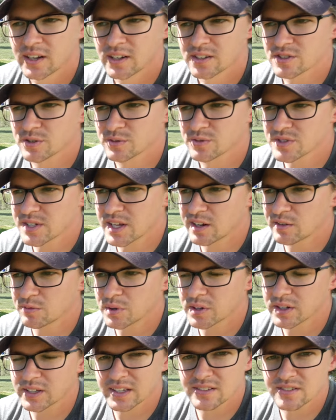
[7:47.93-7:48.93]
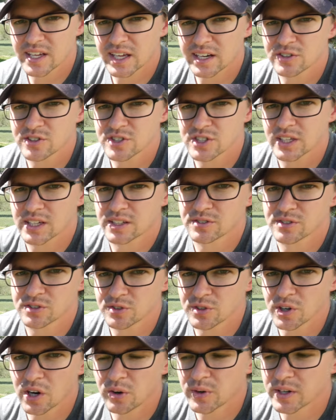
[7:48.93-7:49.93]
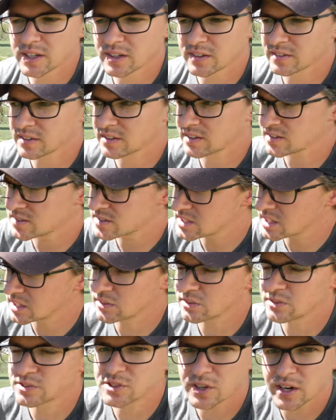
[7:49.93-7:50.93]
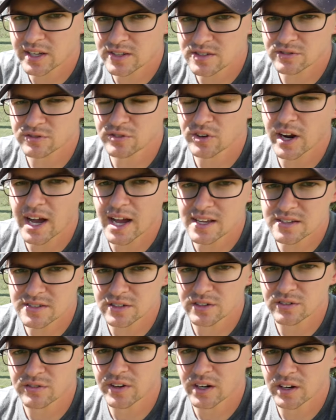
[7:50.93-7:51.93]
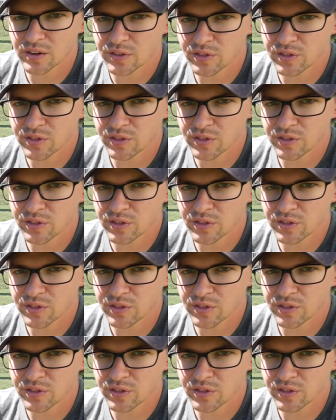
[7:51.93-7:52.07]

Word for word: So instead of putting its energy into growing these single strands of grass that are very